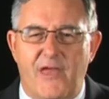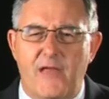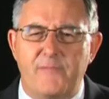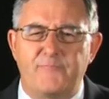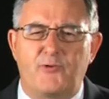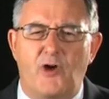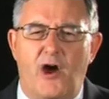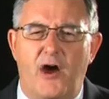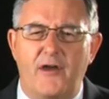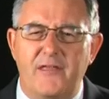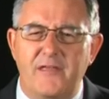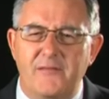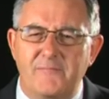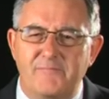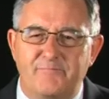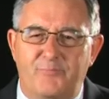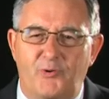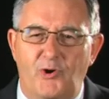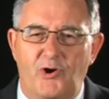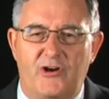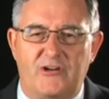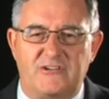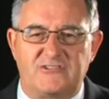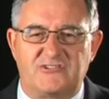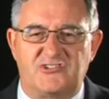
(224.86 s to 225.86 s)
They brought
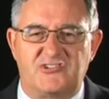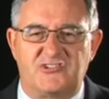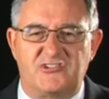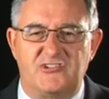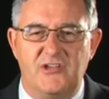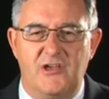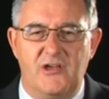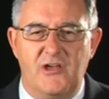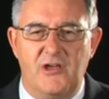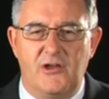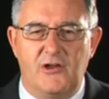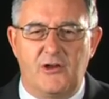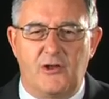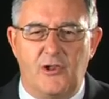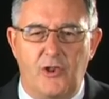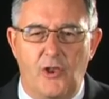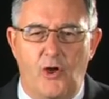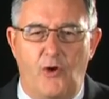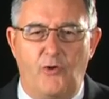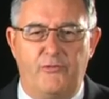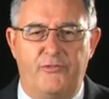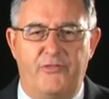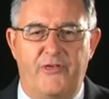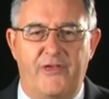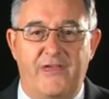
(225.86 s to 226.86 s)
him books,
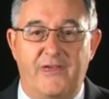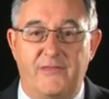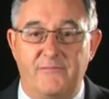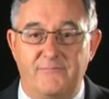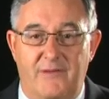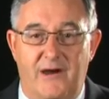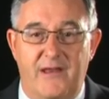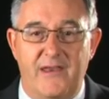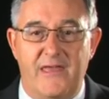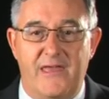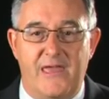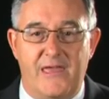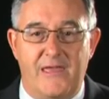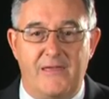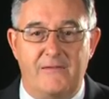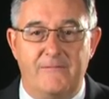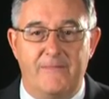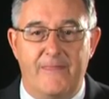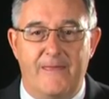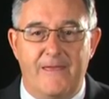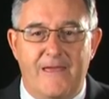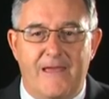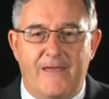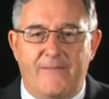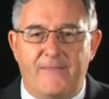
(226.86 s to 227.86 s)
clothing, and money.
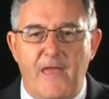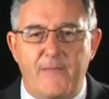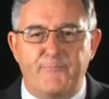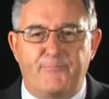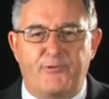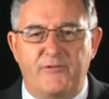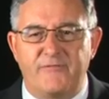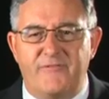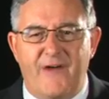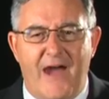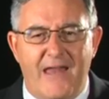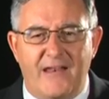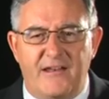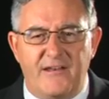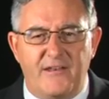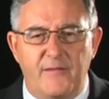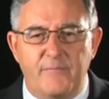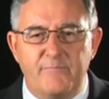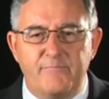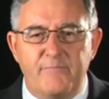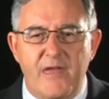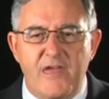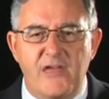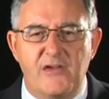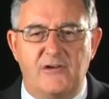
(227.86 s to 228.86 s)
They
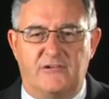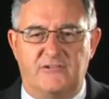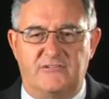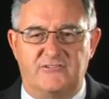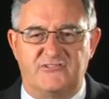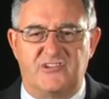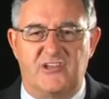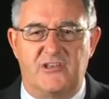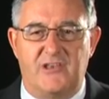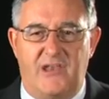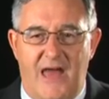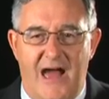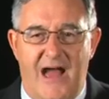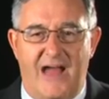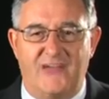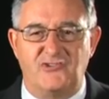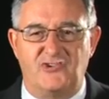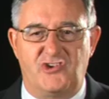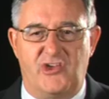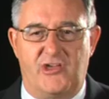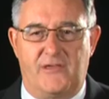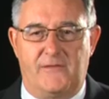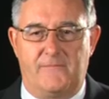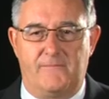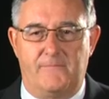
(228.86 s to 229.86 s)
provided him meals and
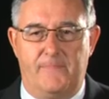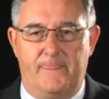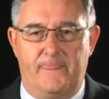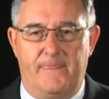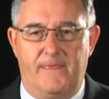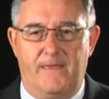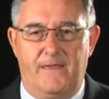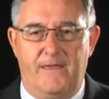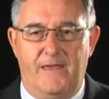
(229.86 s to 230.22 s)
lodging.